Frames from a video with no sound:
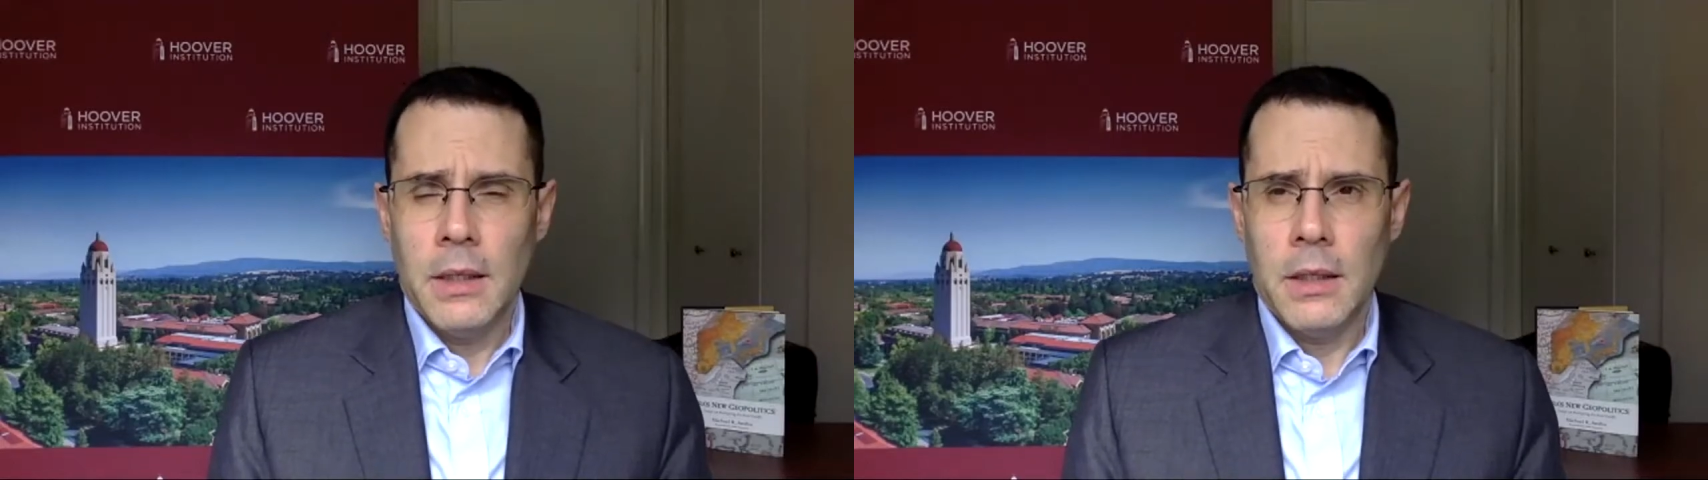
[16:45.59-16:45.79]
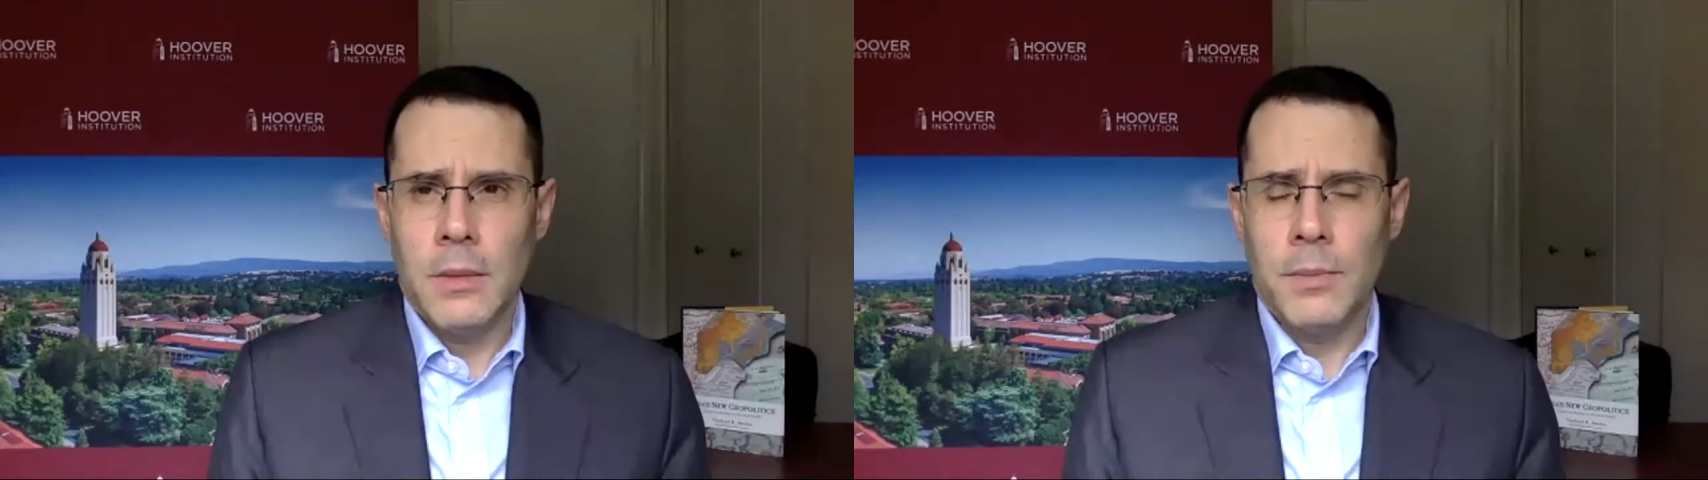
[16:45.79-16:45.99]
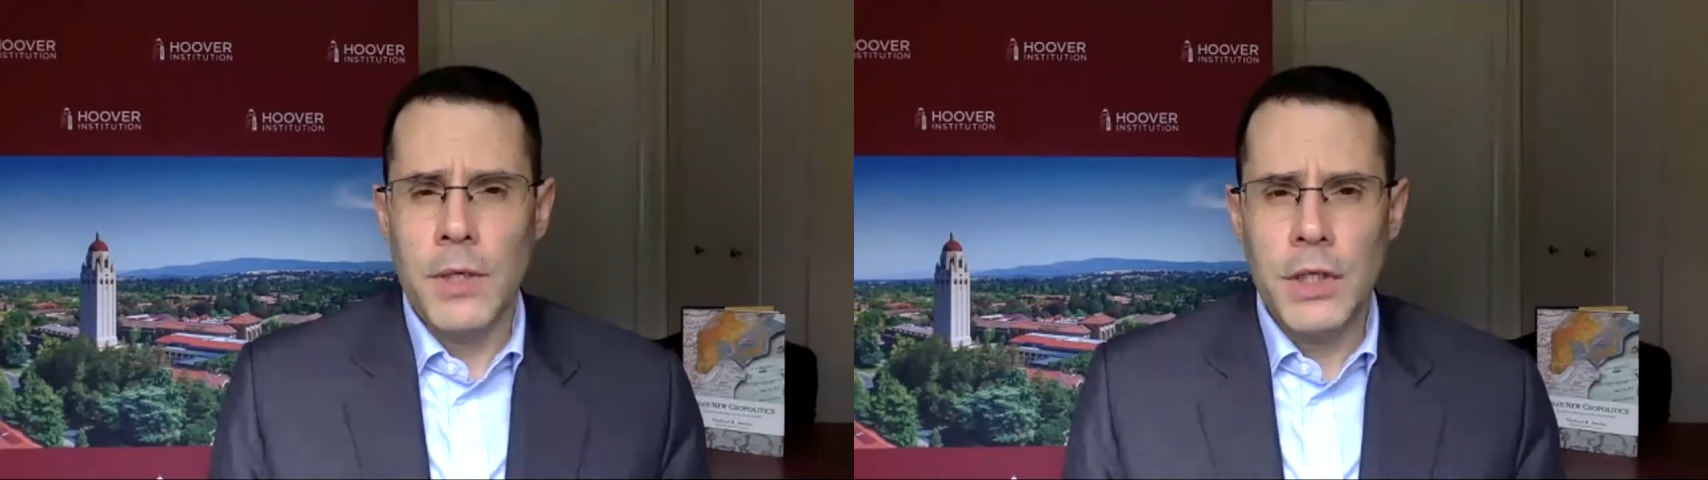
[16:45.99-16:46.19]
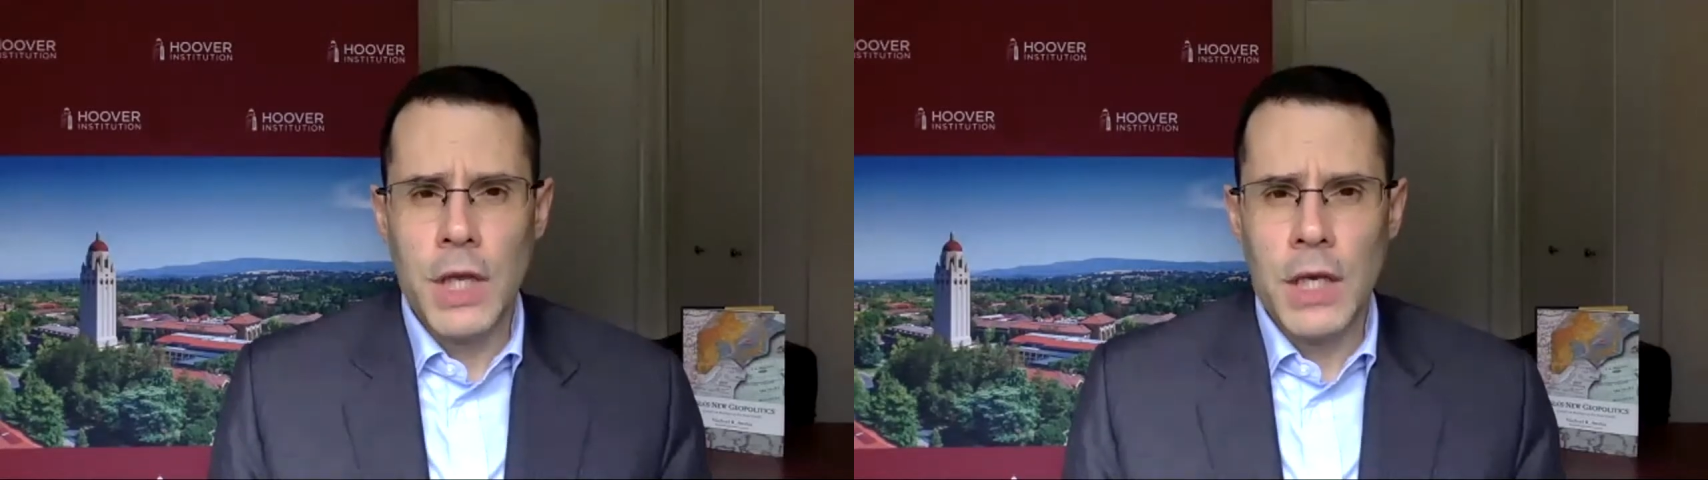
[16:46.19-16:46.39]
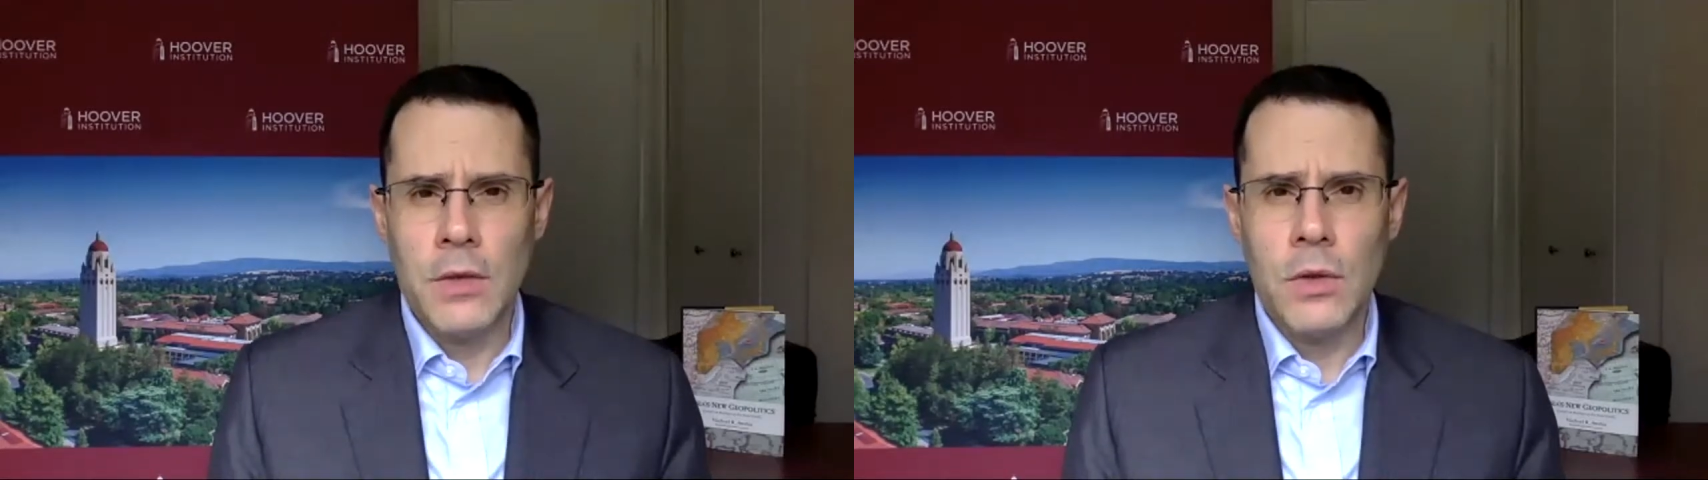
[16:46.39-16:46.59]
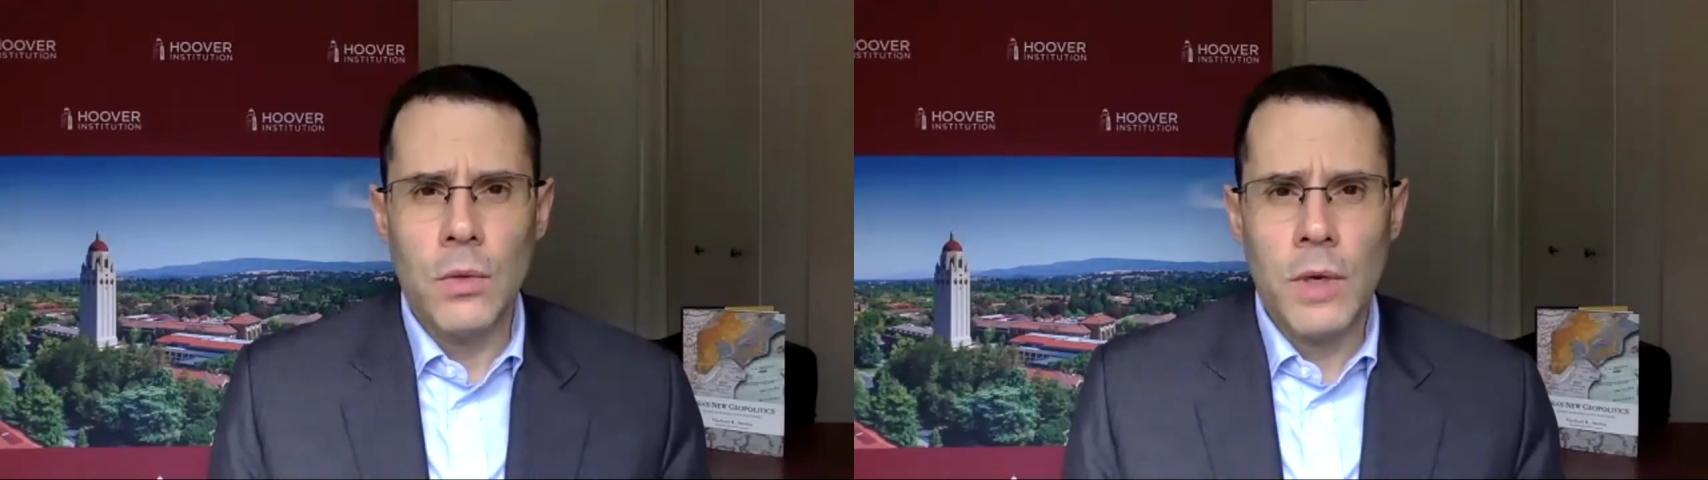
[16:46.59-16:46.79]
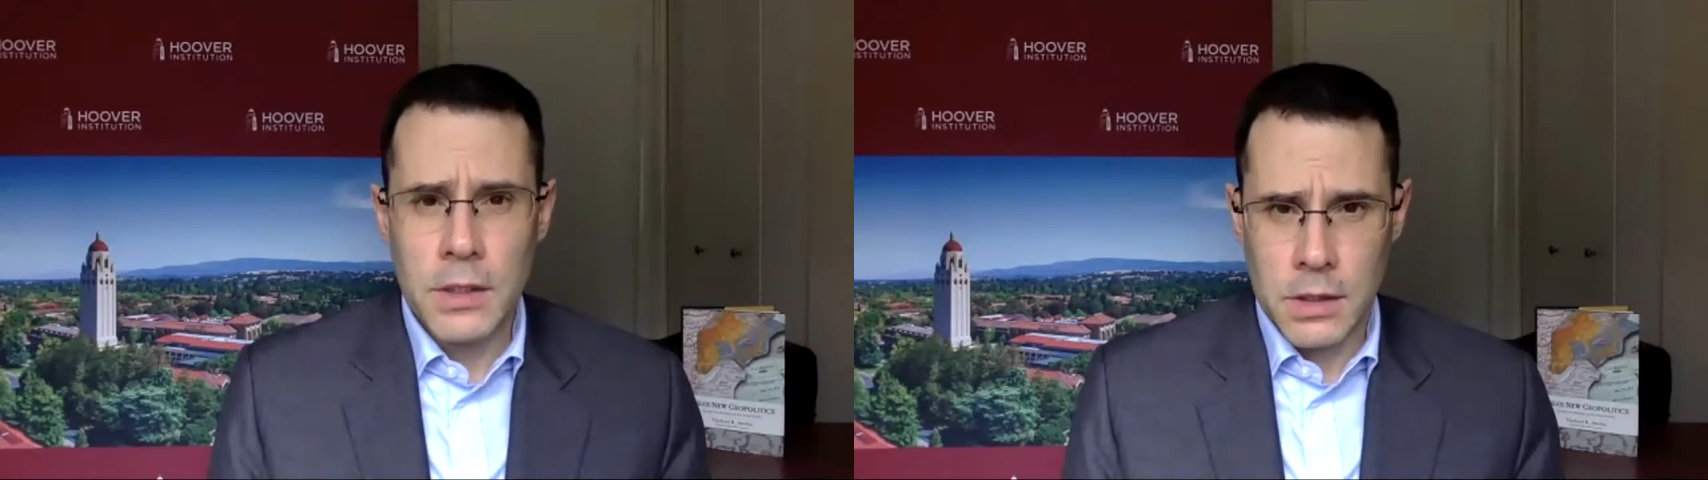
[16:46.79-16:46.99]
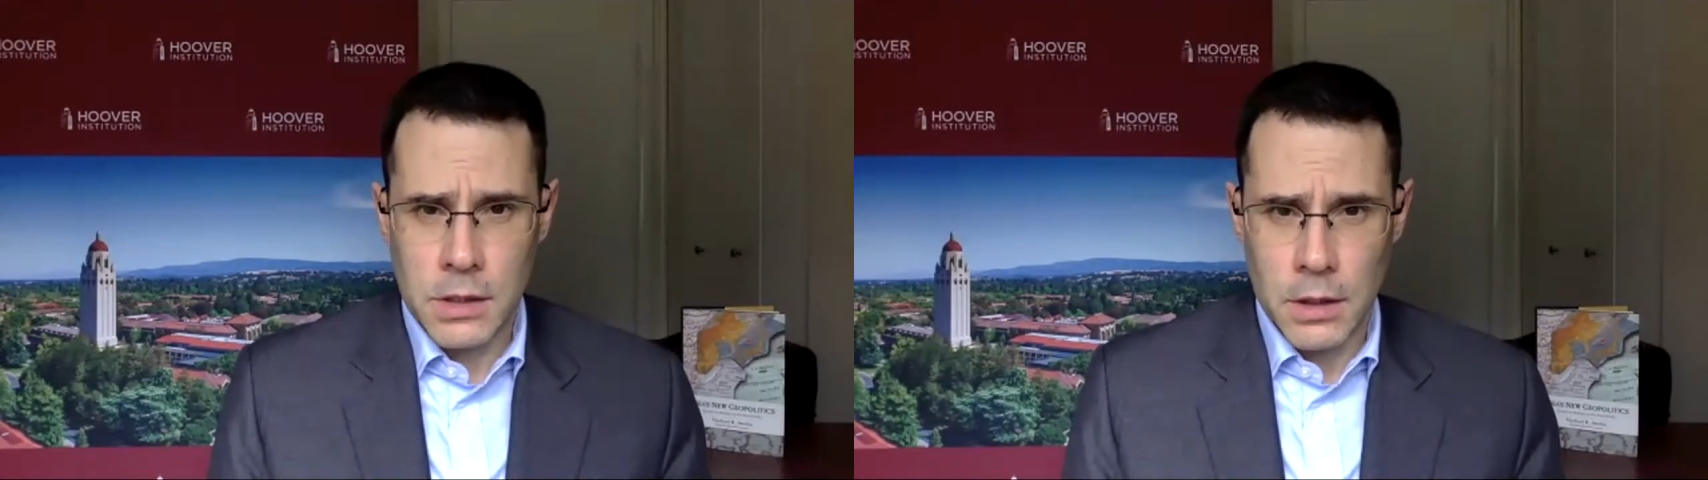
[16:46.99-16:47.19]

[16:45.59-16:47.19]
appreciated the risks